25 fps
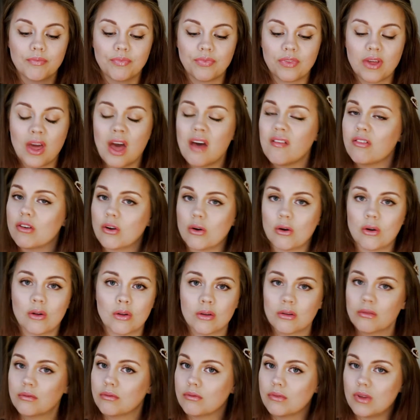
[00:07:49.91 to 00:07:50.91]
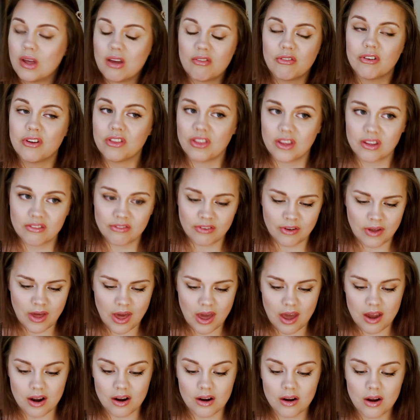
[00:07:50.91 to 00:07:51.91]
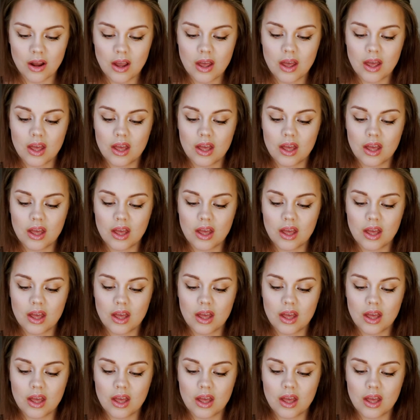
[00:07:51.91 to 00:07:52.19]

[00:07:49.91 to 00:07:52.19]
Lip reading: They have it all, everything for hair.